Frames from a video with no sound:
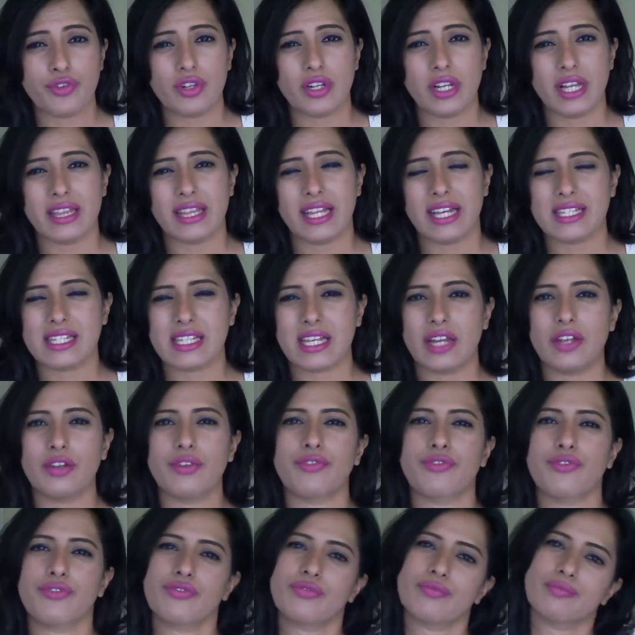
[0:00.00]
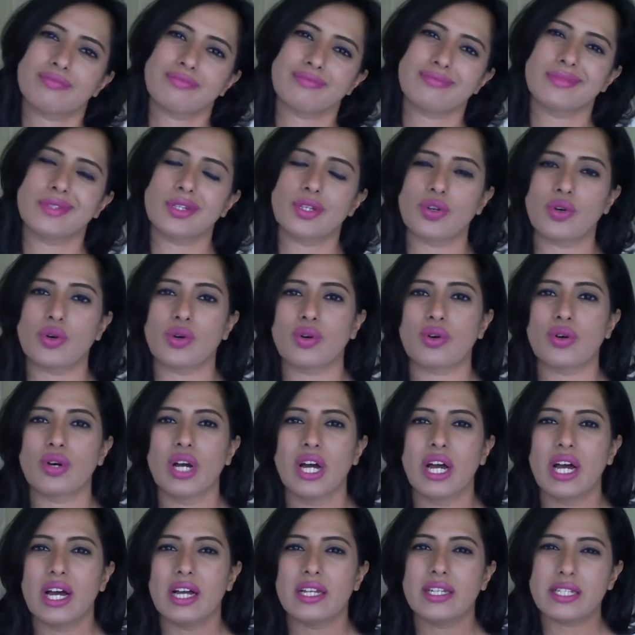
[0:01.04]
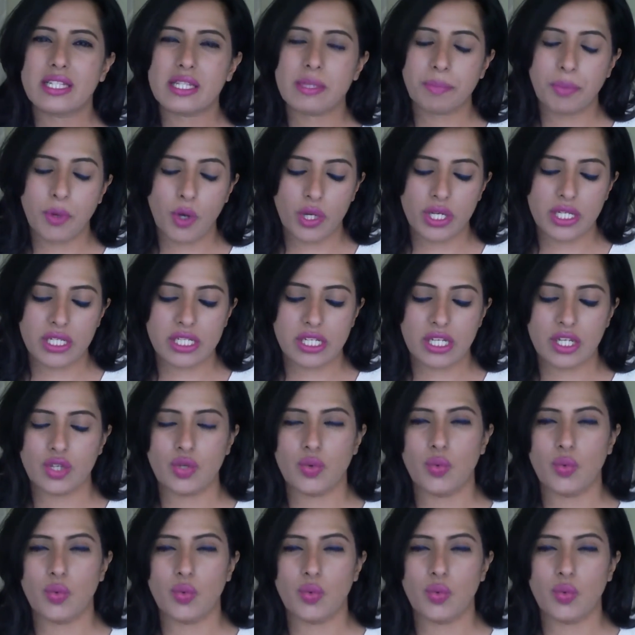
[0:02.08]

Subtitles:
and that's kind of, you know, disappointing.